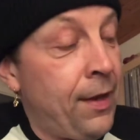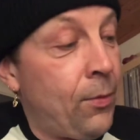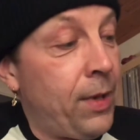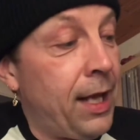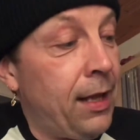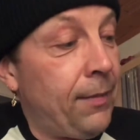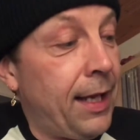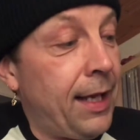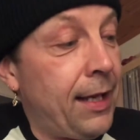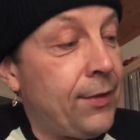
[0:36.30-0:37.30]
Well,
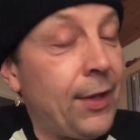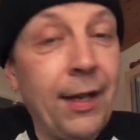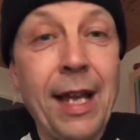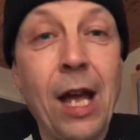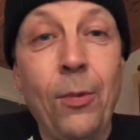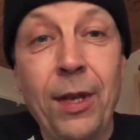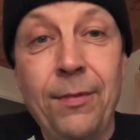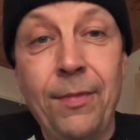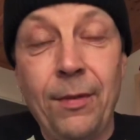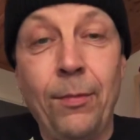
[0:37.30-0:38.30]
starting out
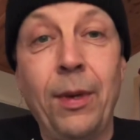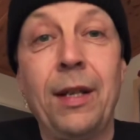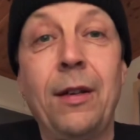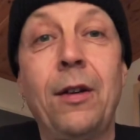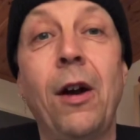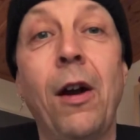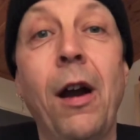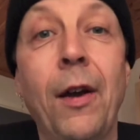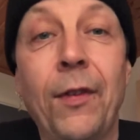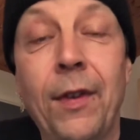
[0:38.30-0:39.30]
with
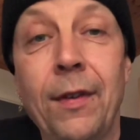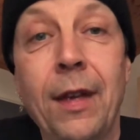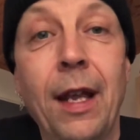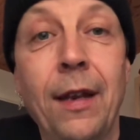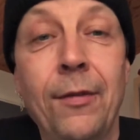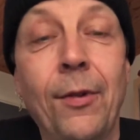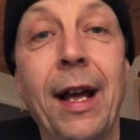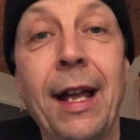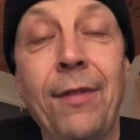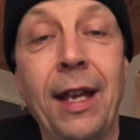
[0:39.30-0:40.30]
cars and
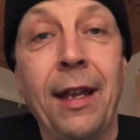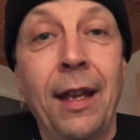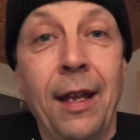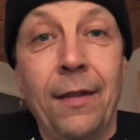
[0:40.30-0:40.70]
driving,